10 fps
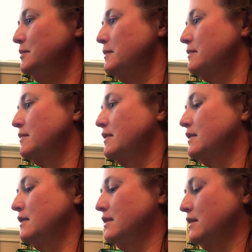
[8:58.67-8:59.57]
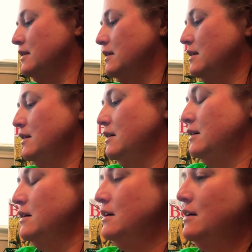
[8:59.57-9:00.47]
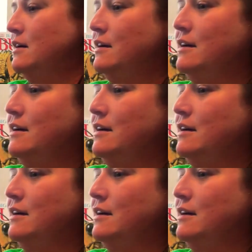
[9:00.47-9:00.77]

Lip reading: (silence)